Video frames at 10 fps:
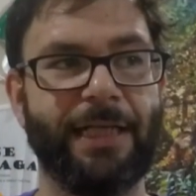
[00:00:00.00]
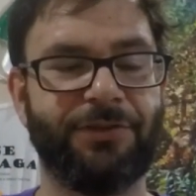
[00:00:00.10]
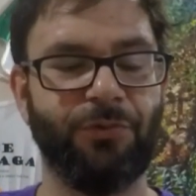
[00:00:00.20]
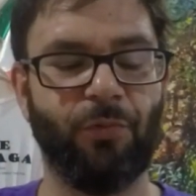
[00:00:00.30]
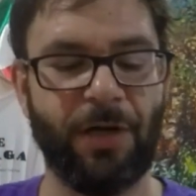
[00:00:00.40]

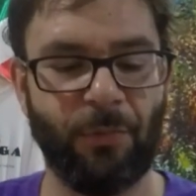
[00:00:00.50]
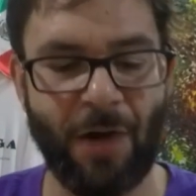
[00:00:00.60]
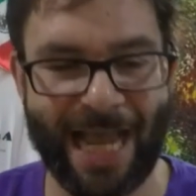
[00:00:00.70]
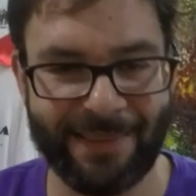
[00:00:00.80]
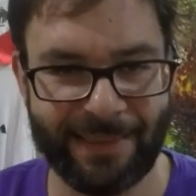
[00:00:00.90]
as to what,
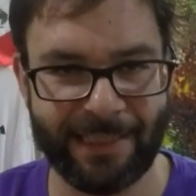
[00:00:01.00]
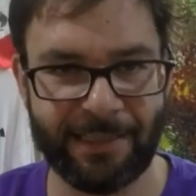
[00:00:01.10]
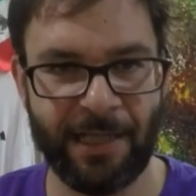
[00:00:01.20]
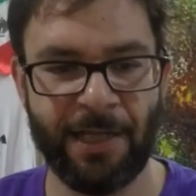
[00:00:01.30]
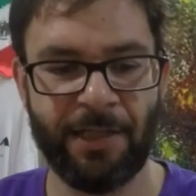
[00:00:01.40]
why I
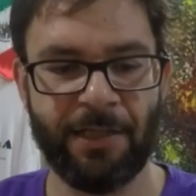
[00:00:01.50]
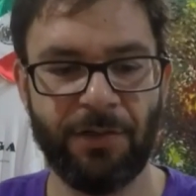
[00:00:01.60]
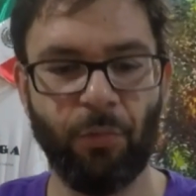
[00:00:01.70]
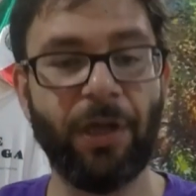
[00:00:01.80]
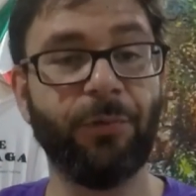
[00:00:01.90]
think
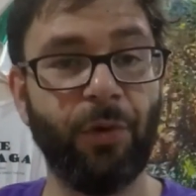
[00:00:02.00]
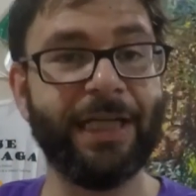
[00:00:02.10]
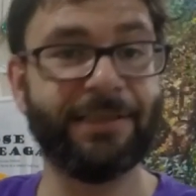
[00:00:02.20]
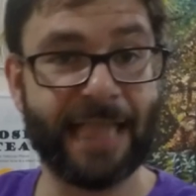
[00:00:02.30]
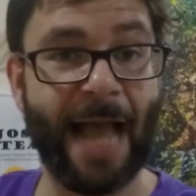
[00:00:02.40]
what
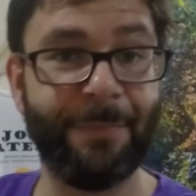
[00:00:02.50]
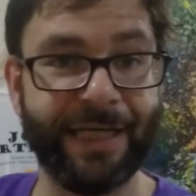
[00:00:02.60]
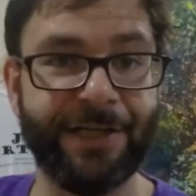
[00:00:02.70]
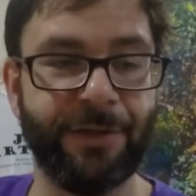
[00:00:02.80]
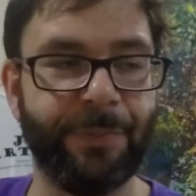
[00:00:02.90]
what is happening here.